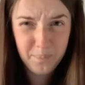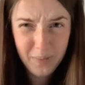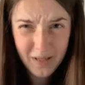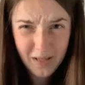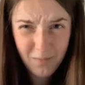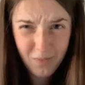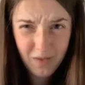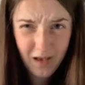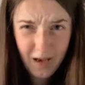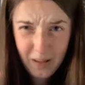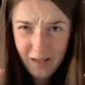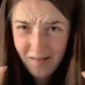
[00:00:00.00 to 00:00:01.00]
bit
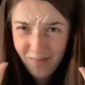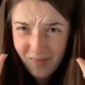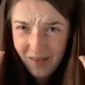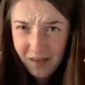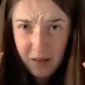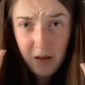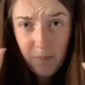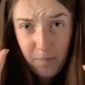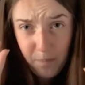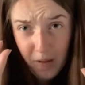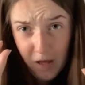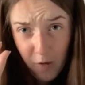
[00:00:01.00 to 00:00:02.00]
tiny teeny
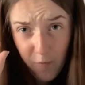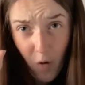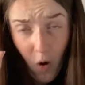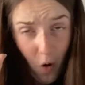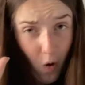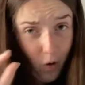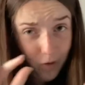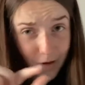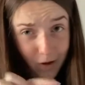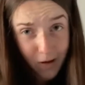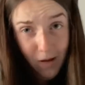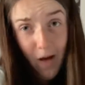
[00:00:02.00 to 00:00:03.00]
bit of a
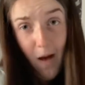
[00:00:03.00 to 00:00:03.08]
hoarder